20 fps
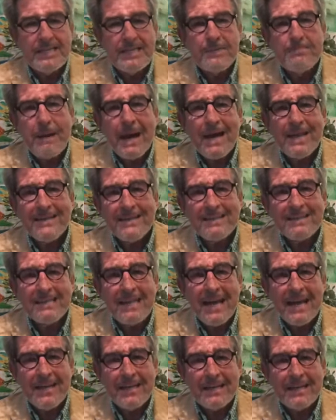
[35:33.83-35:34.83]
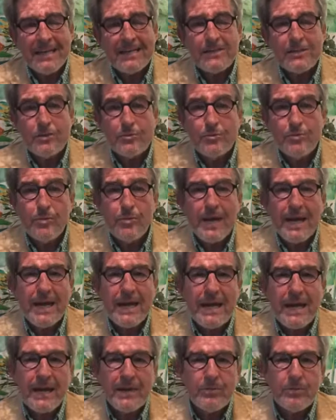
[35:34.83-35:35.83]
a deeper understanding as to
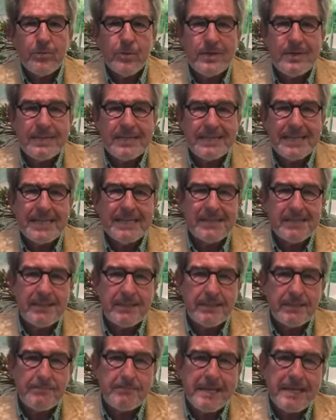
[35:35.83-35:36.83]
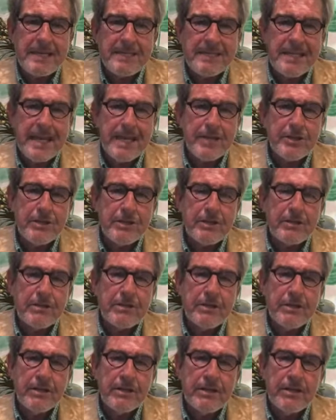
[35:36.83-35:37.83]
where and what it is that the meditation,